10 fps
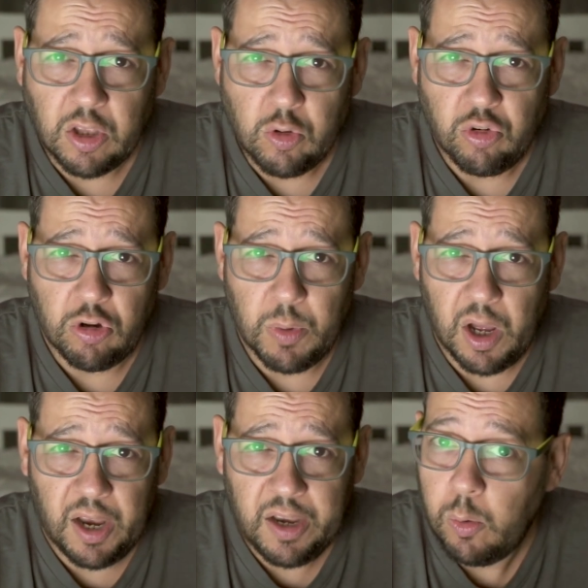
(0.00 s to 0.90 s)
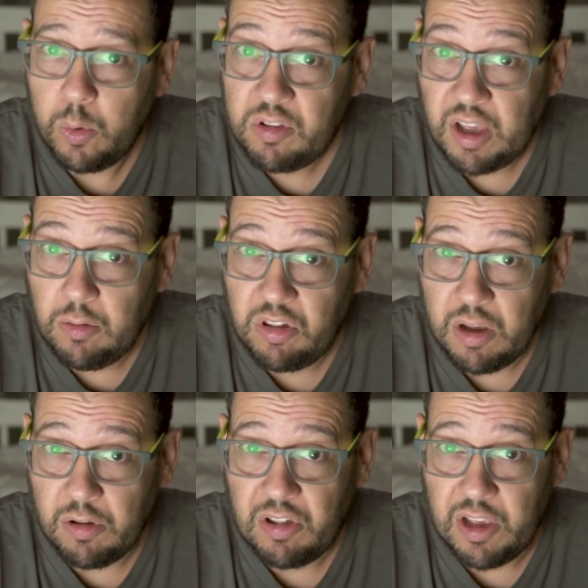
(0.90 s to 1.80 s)
a YouTuber and no one will take you
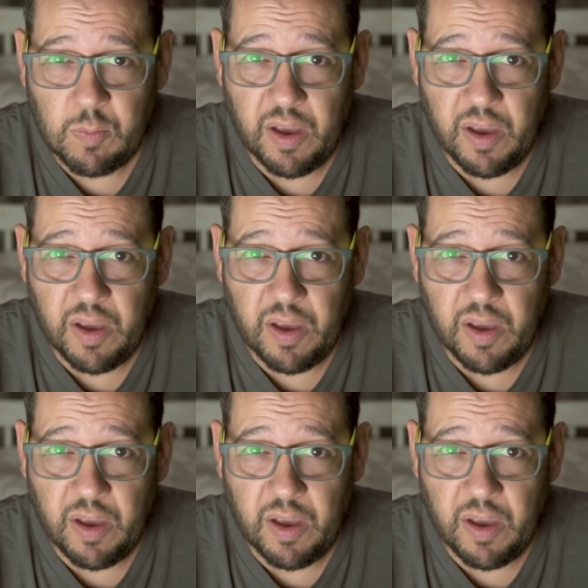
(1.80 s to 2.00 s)
seriously.